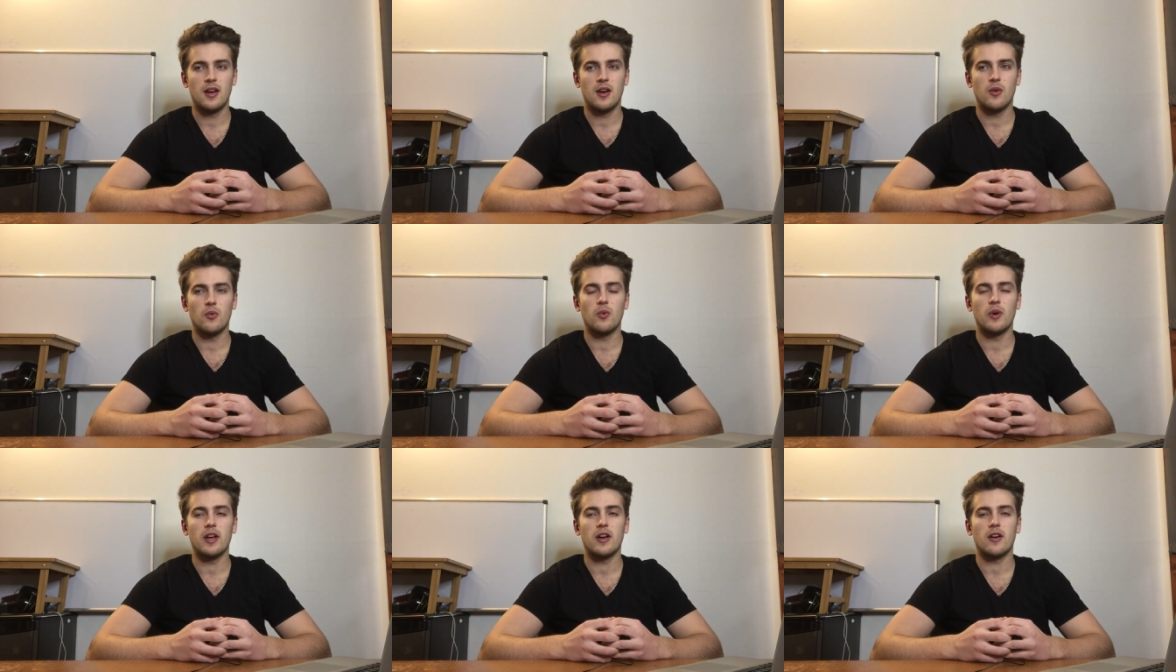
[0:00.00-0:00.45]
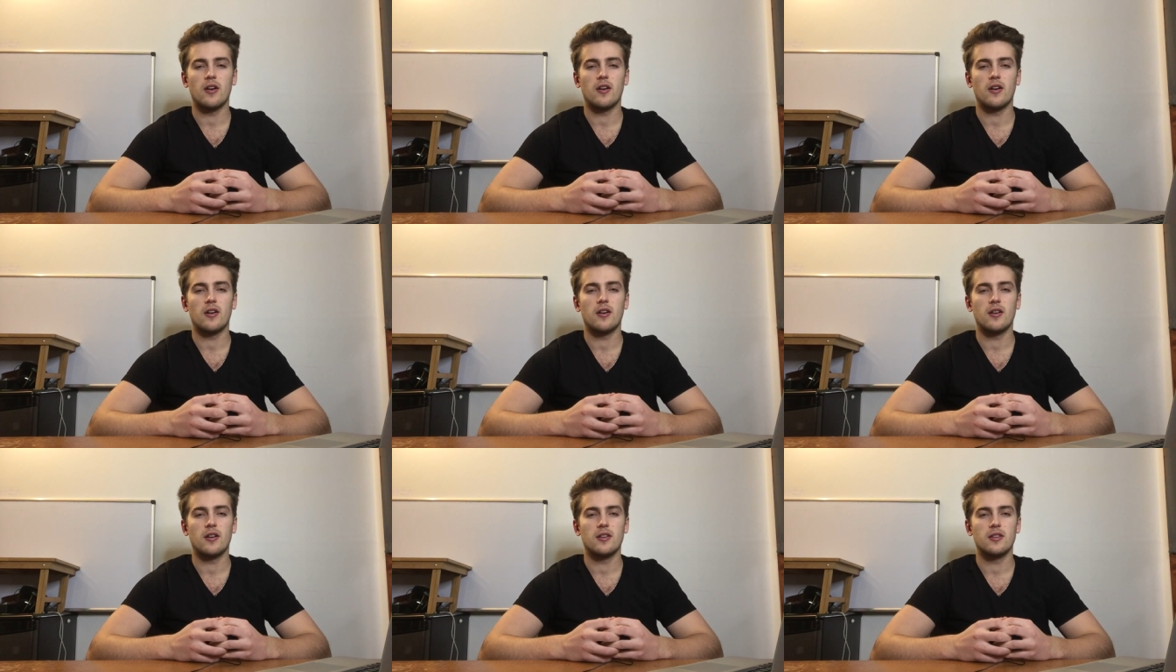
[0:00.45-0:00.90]
we
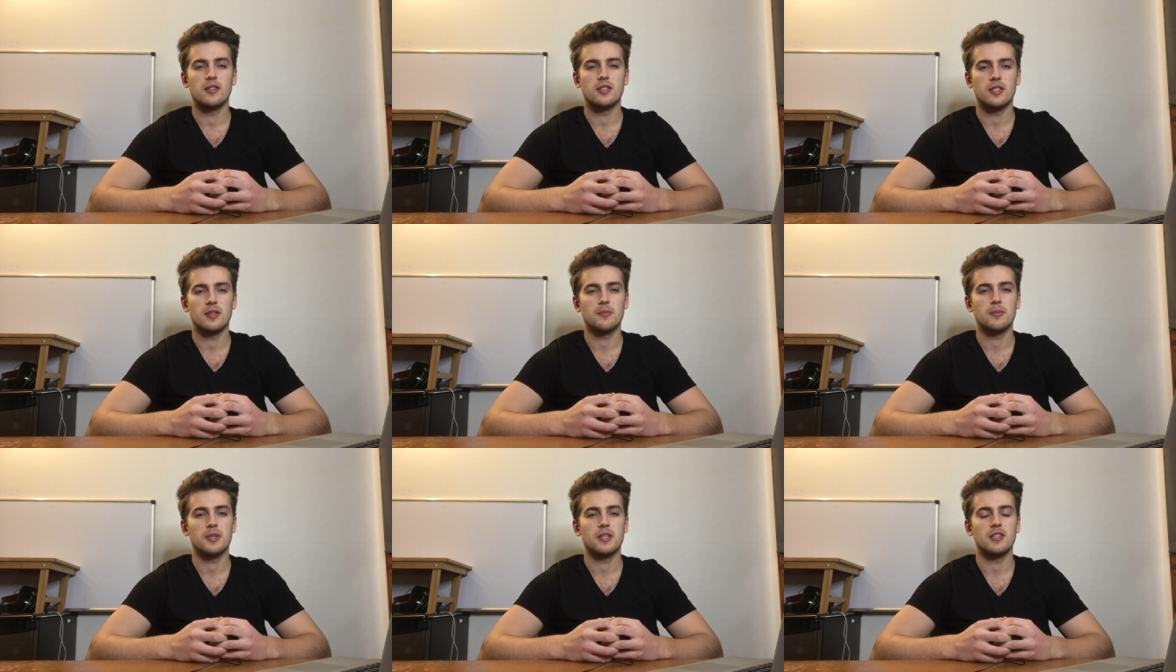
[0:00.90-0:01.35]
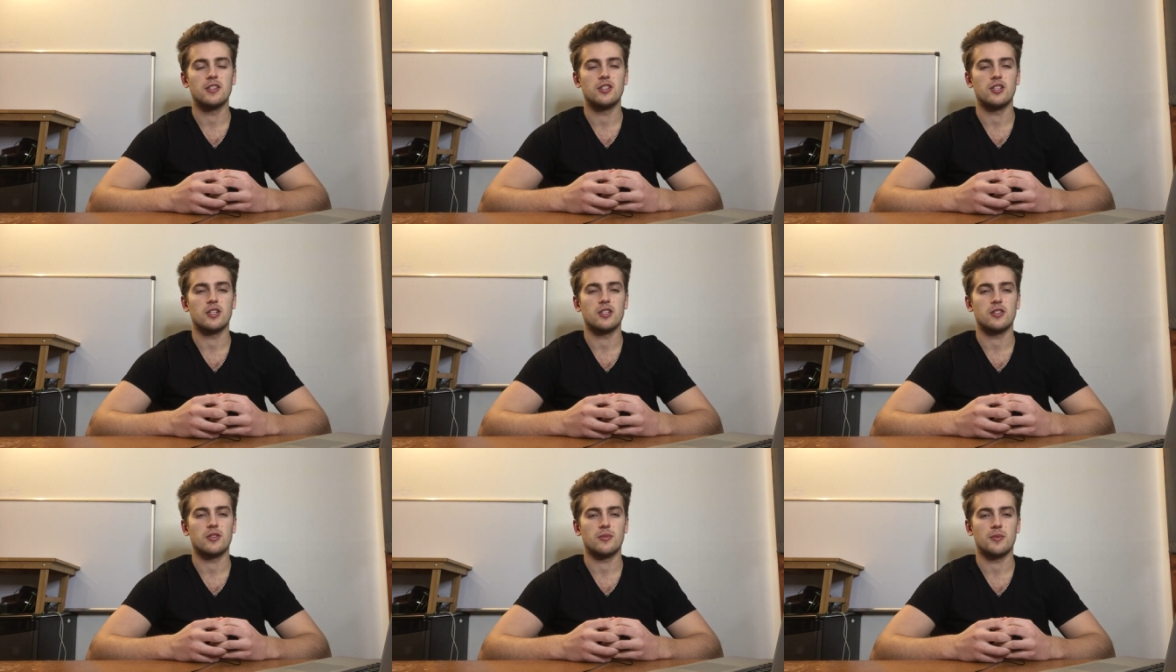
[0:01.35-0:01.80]
are simply
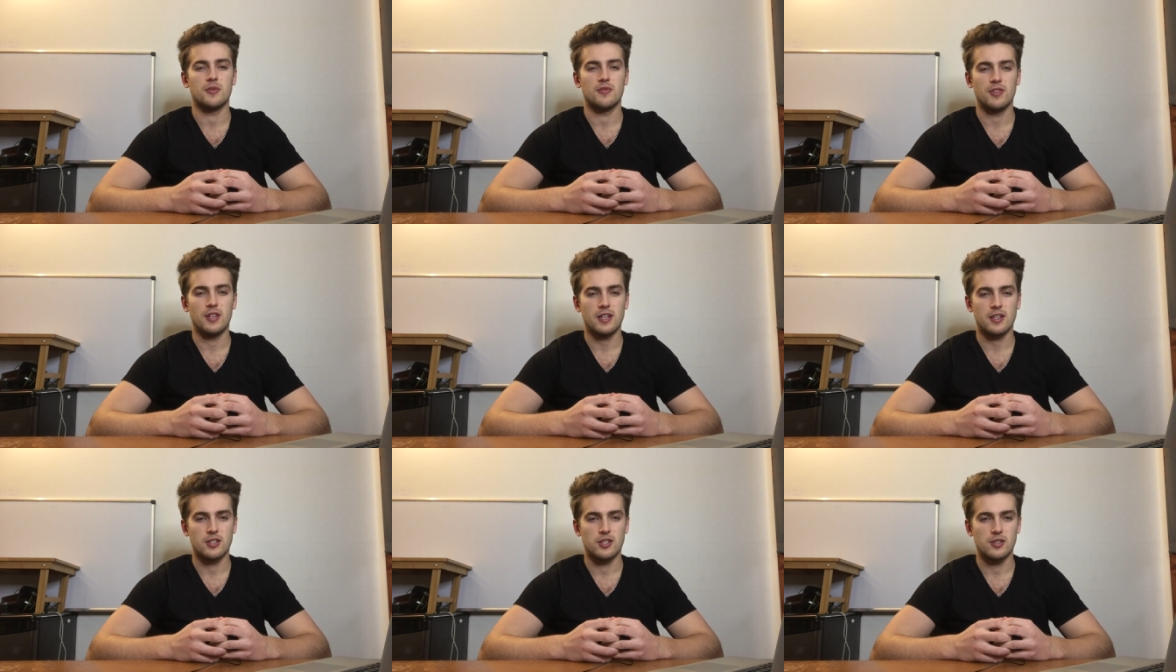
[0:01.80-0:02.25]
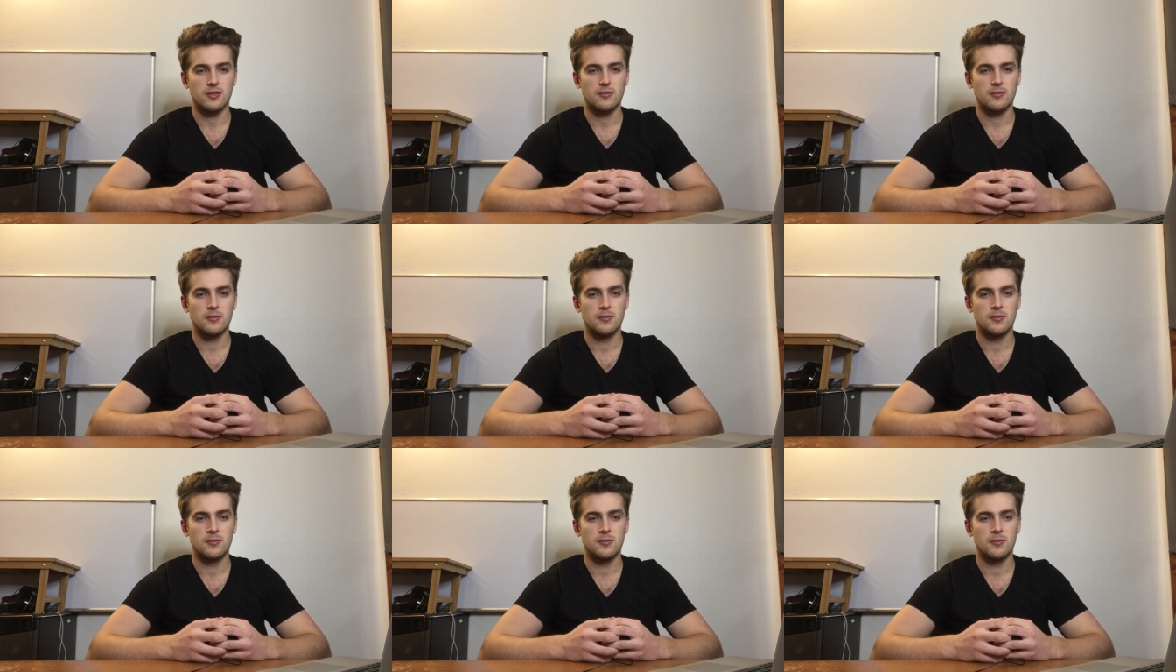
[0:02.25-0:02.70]
just a reflection
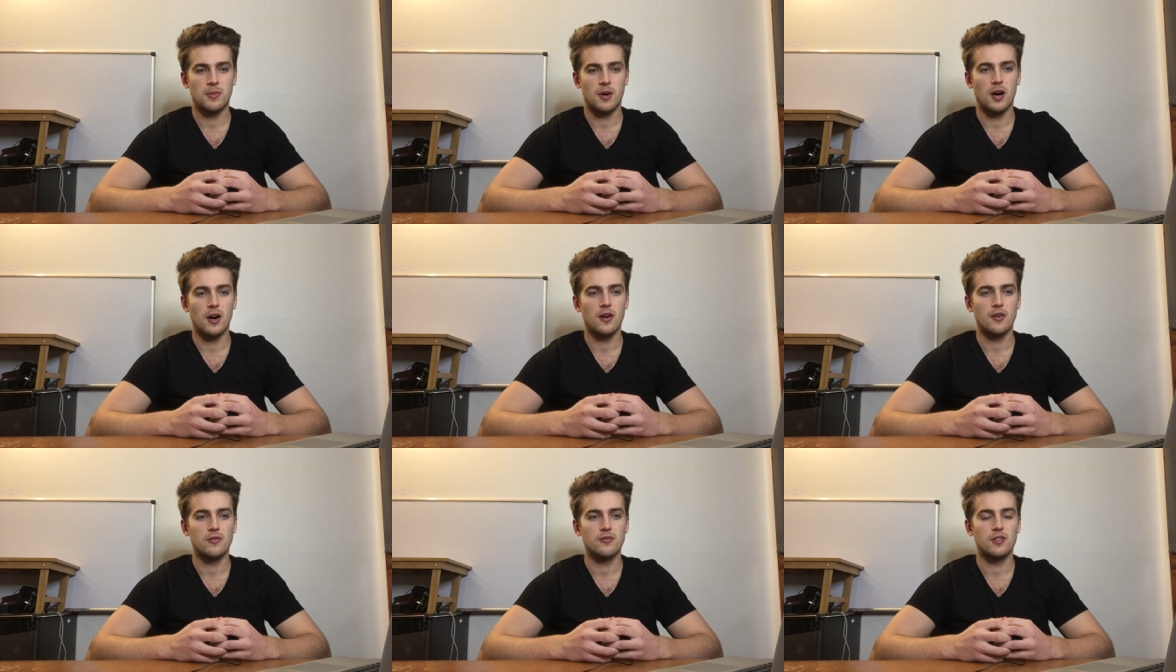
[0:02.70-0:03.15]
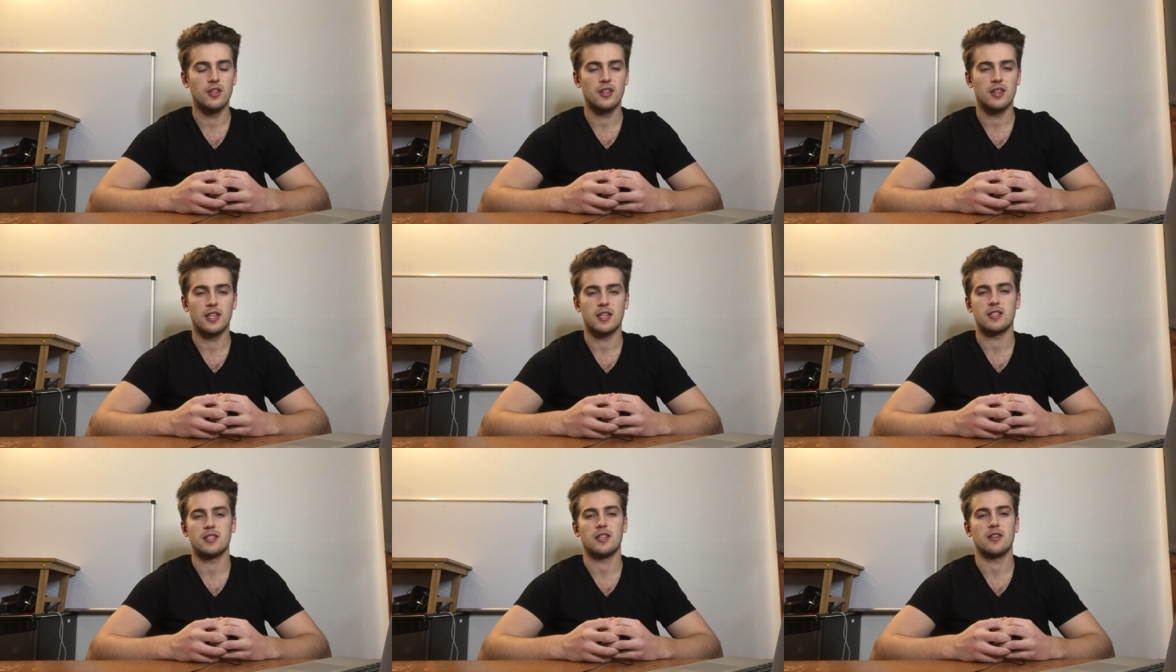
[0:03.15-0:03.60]
of the
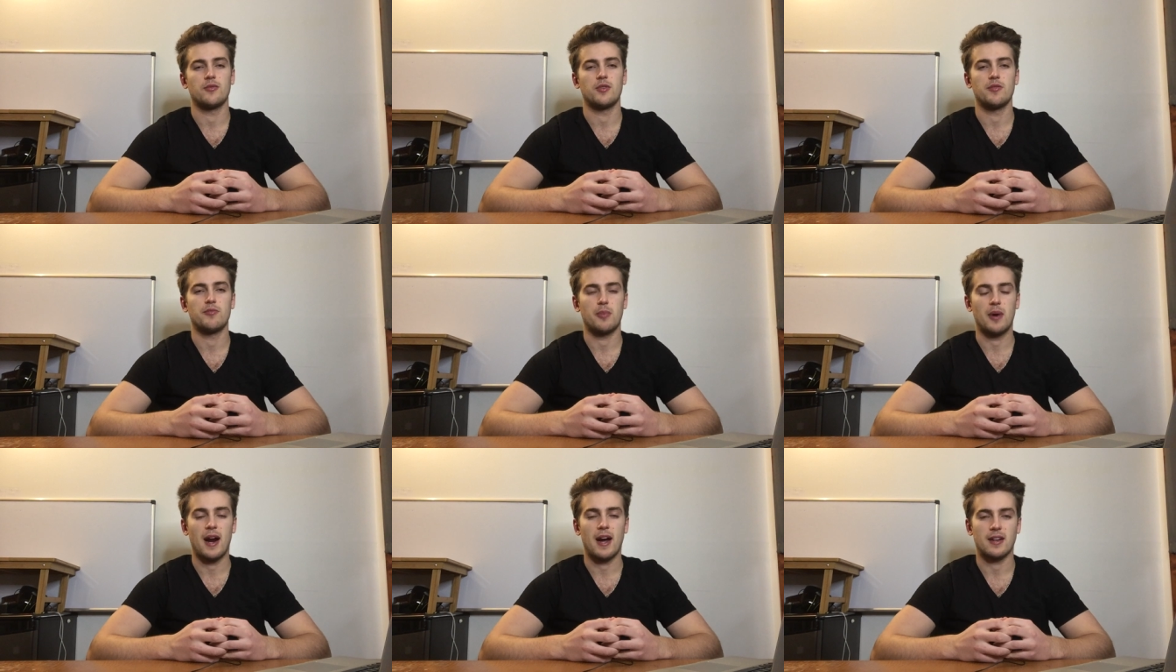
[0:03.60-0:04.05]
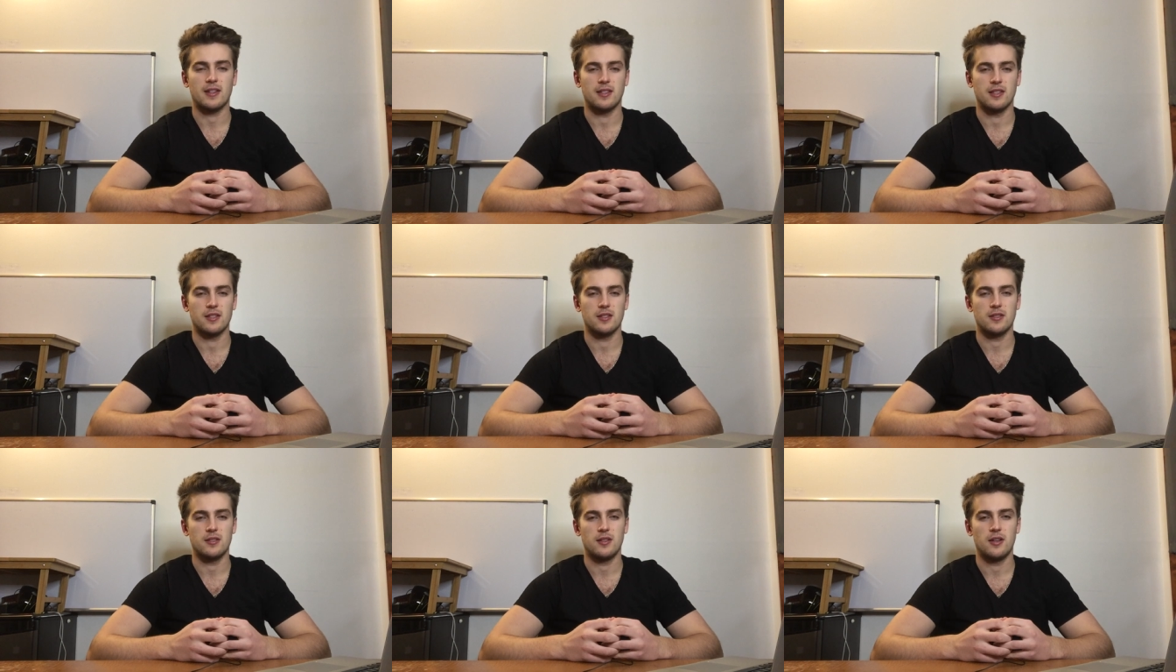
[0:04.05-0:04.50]
things that we've
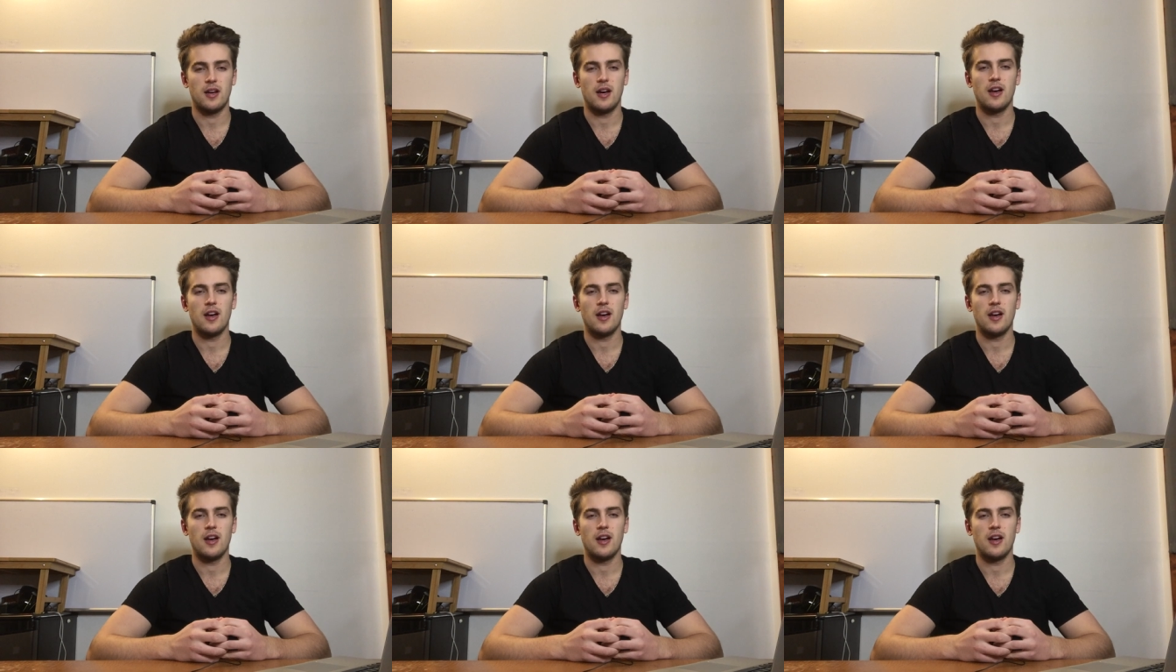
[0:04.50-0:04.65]
practiced,